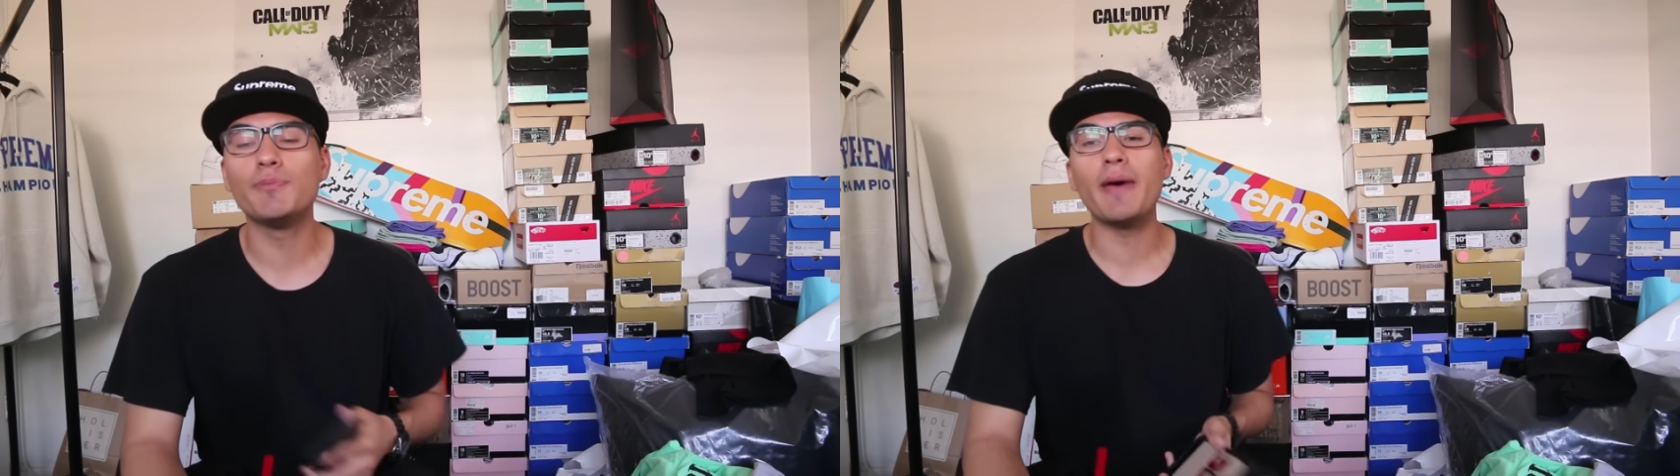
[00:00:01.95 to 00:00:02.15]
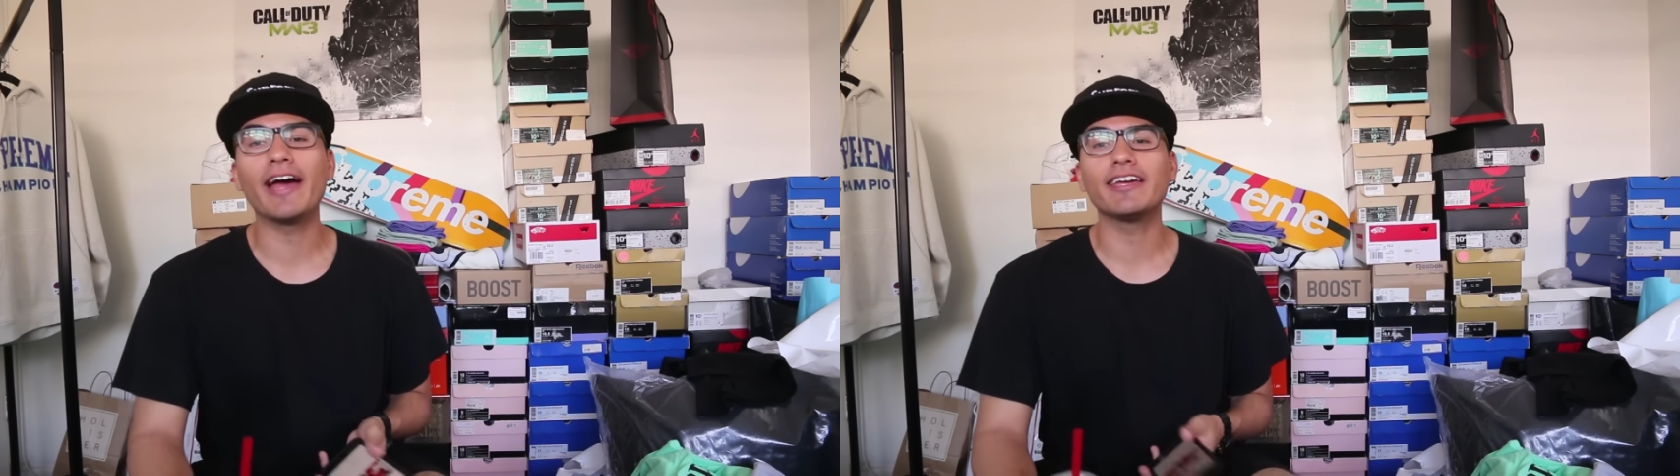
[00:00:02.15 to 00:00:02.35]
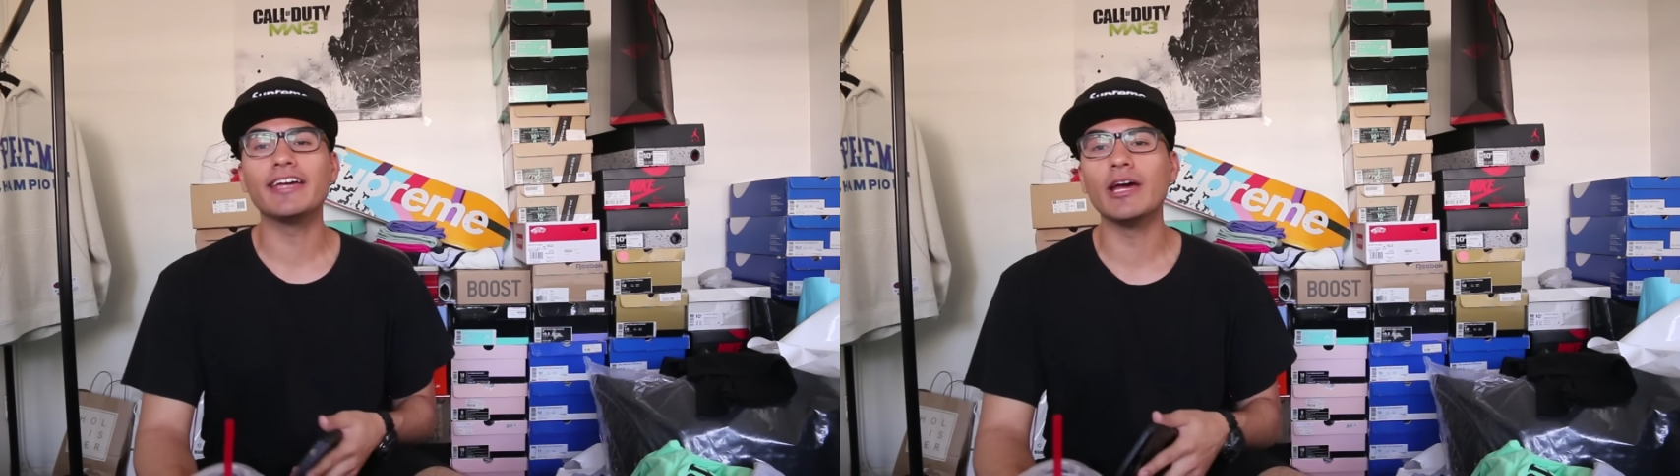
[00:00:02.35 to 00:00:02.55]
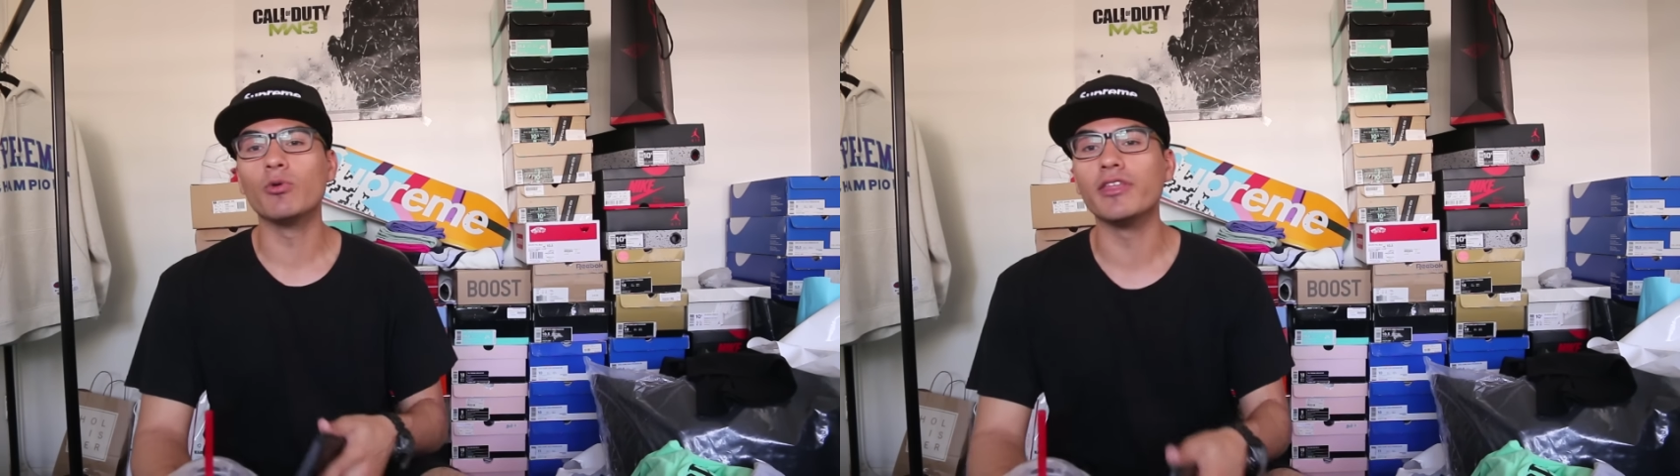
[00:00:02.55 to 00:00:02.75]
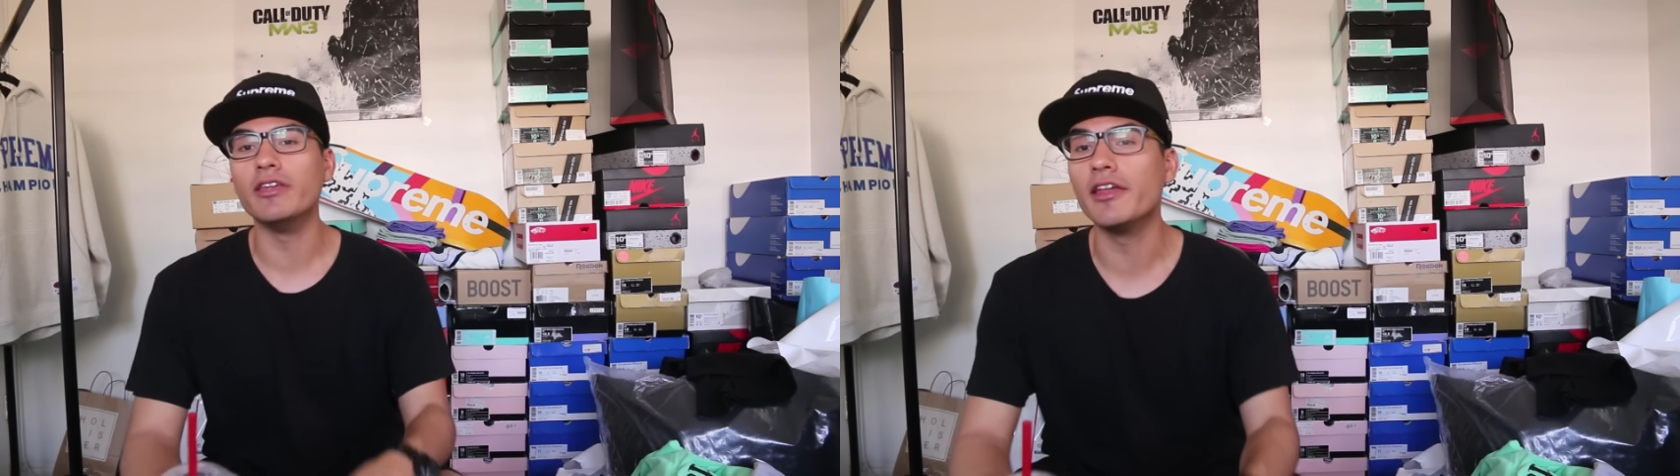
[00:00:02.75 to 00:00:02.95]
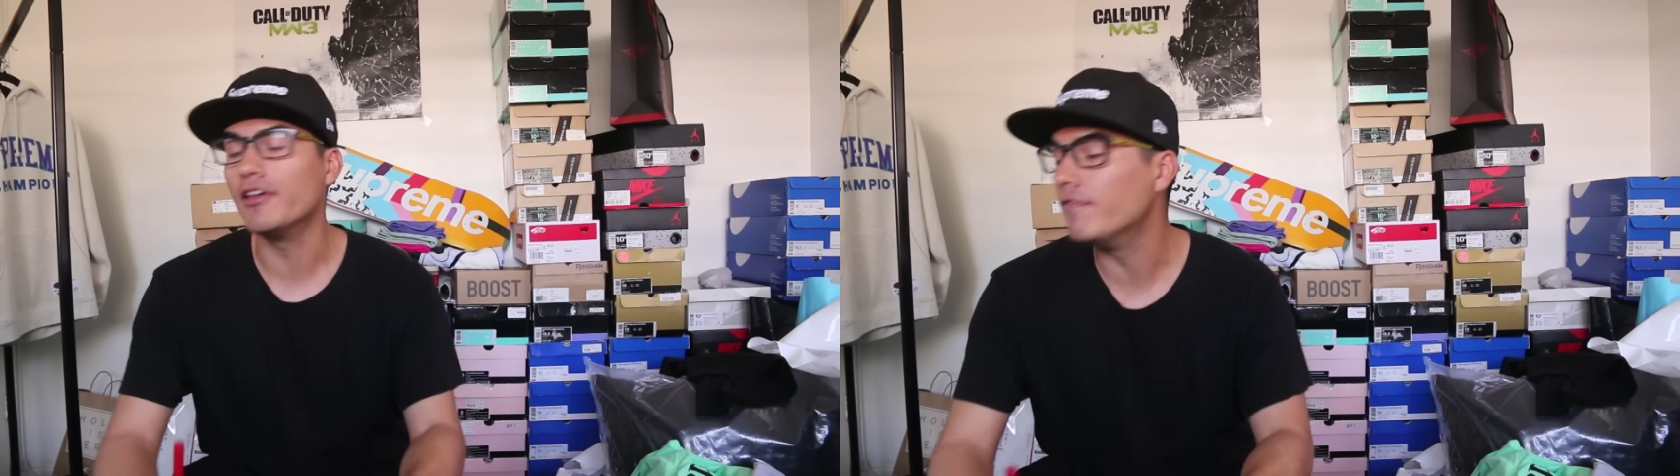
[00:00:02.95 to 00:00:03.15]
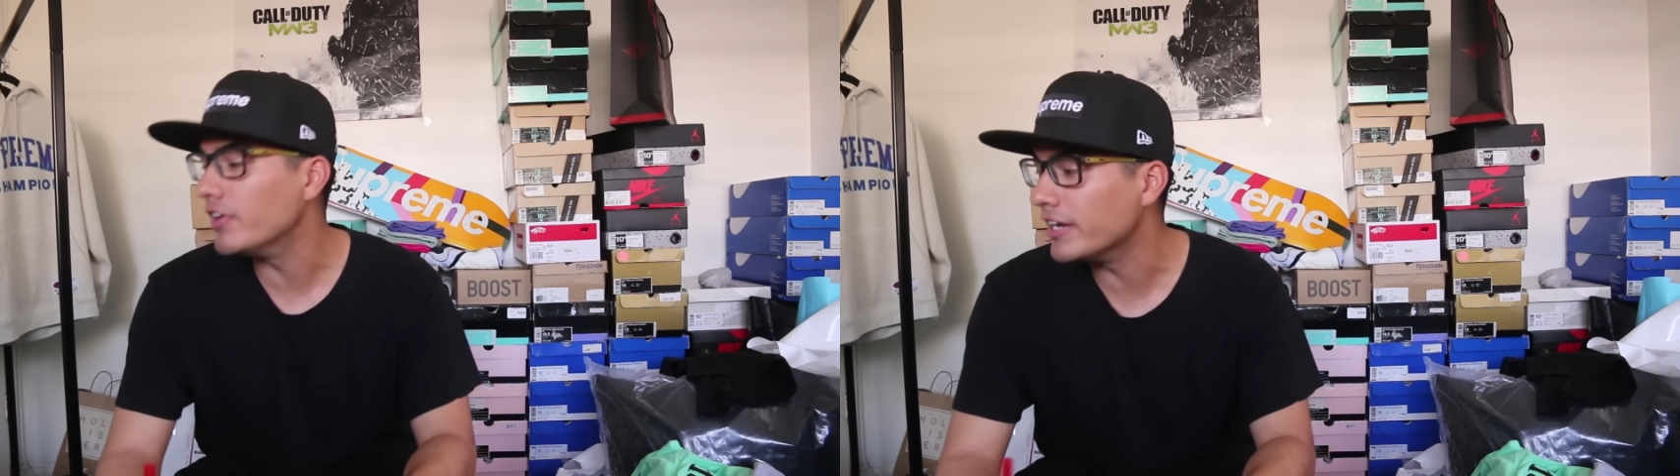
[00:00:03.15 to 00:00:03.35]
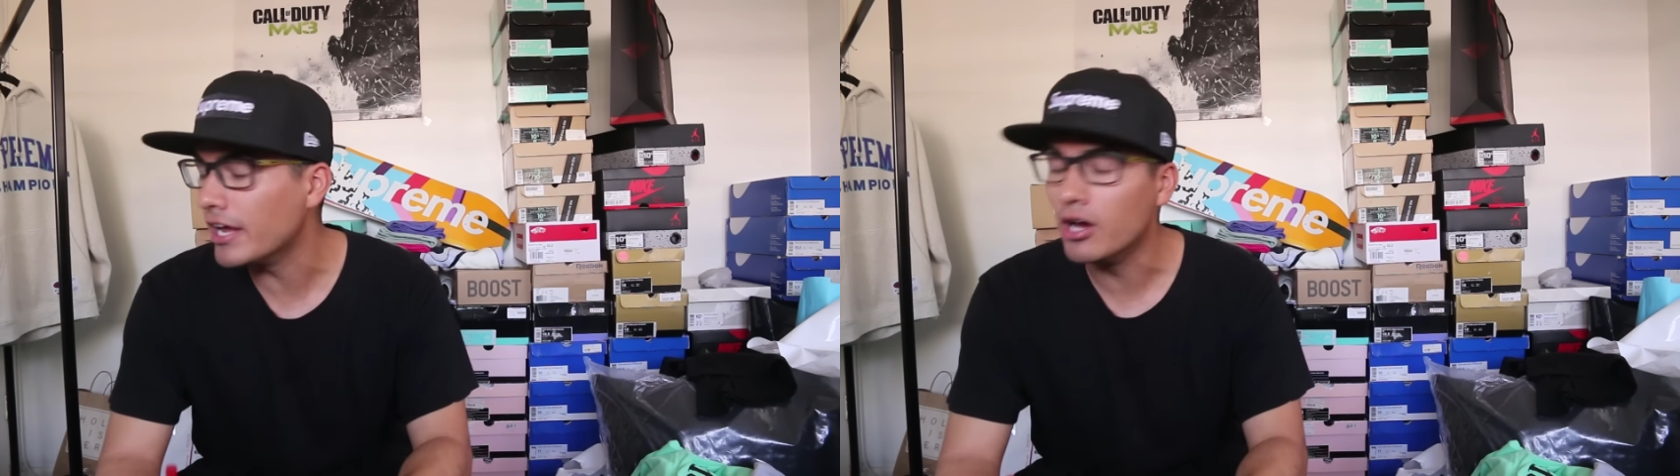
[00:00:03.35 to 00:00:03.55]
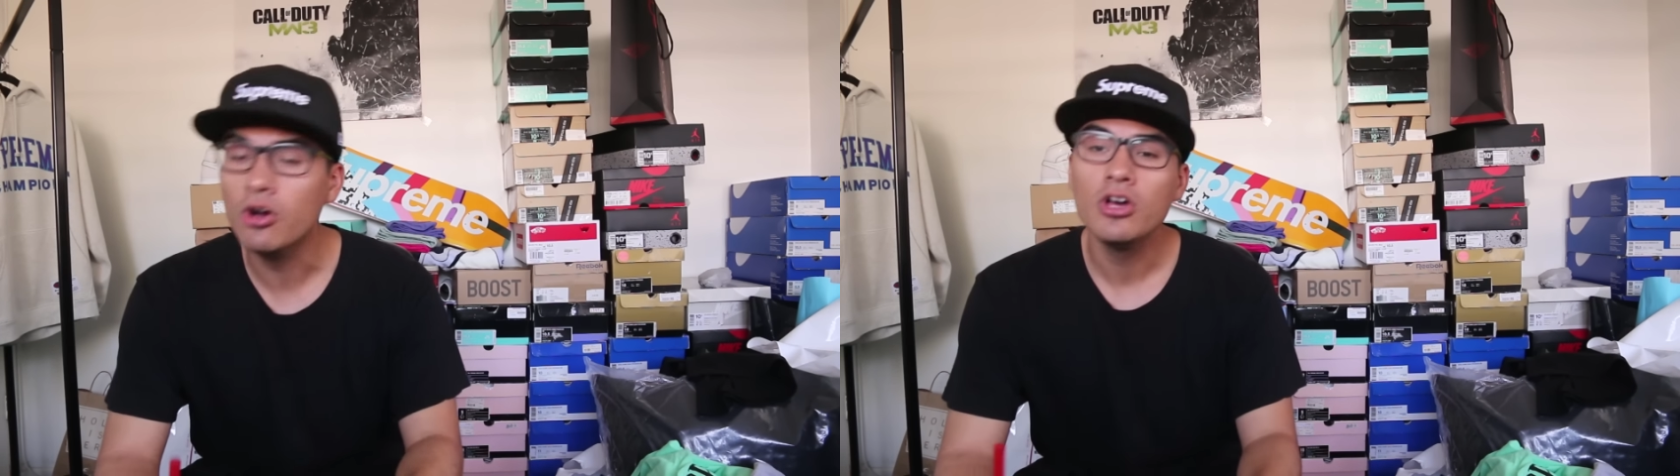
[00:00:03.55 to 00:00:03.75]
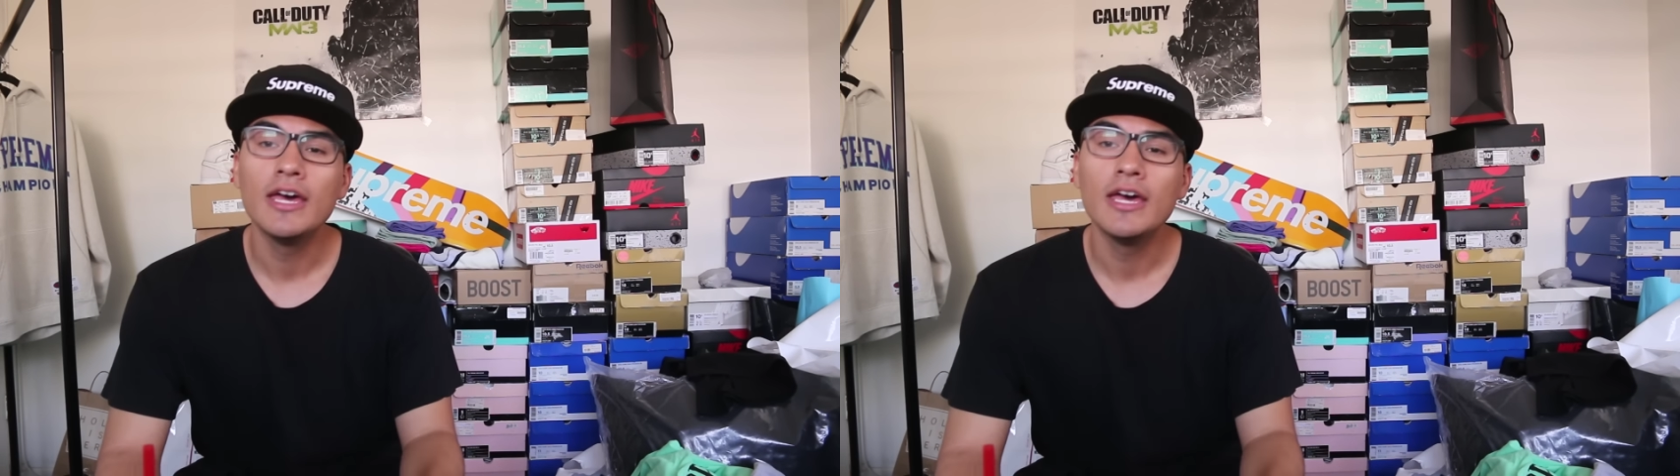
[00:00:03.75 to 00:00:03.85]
back again with another video